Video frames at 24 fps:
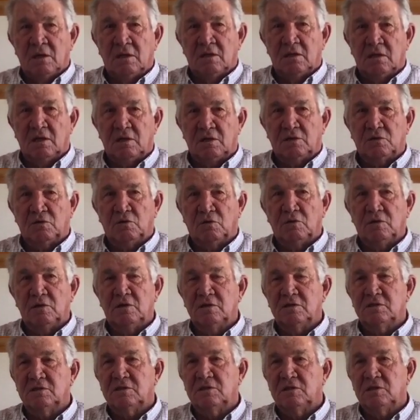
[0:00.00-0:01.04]
They told
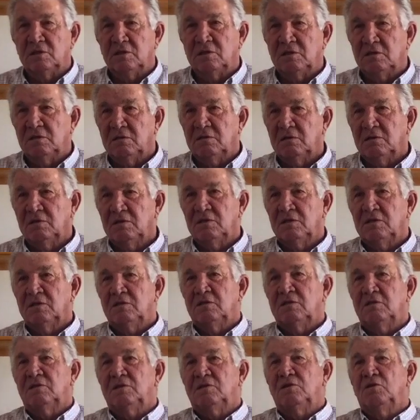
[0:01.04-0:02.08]
us to
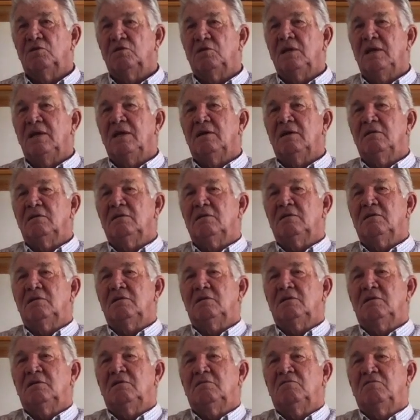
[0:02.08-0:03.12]
go down,
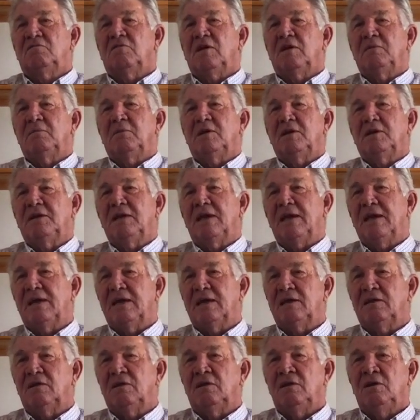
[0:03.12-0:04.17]
find my
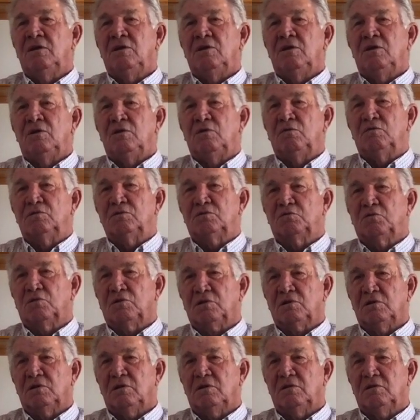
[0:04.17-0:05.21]
dad, who was
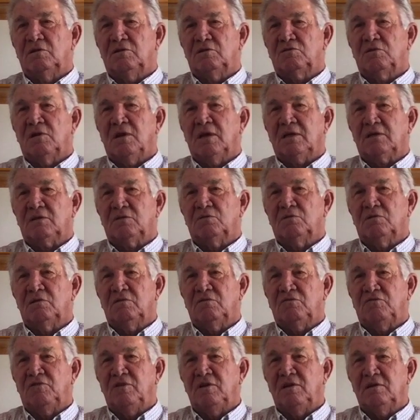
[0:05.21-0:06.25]
working on the tractor in the
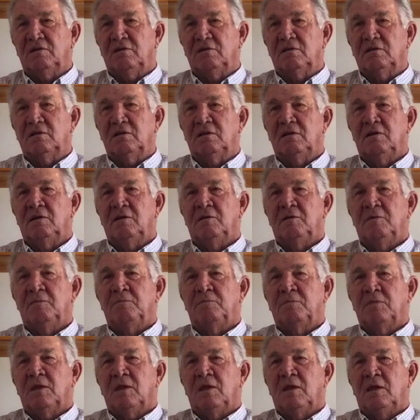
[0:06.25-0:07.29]
field,
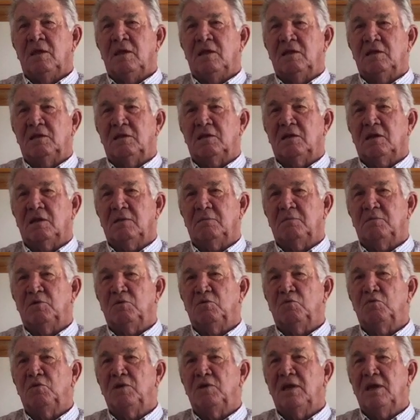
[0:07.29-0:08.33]
and tell him that
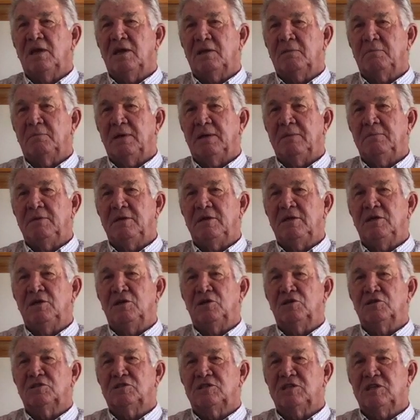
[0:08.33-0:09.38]
we had a baby
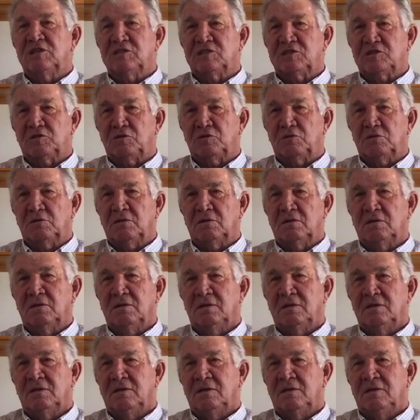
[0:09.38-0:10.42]
sister
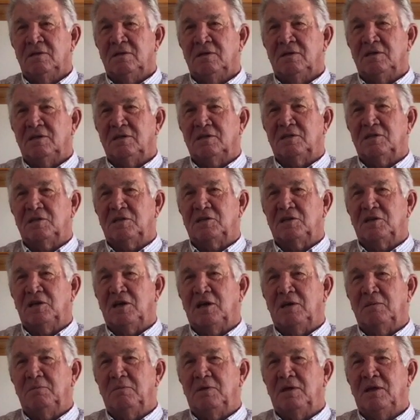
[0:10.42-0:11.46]
at the
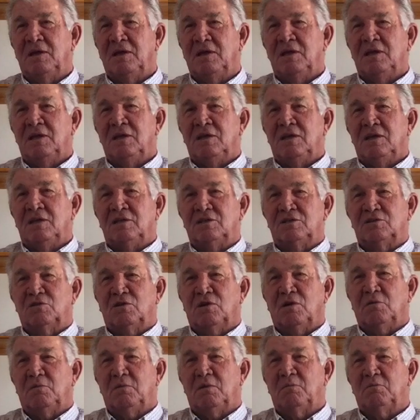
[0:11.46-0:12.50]
time. So I
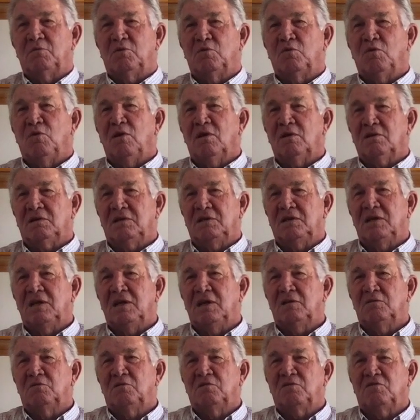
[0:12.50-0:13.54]
remember walking
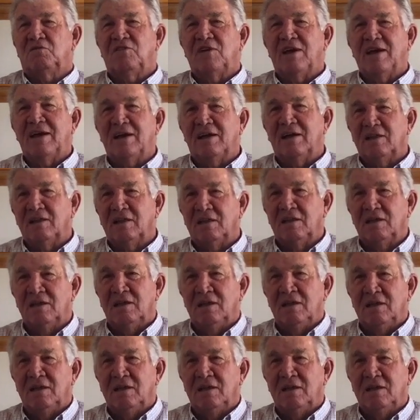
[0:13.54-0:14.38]
down with Val,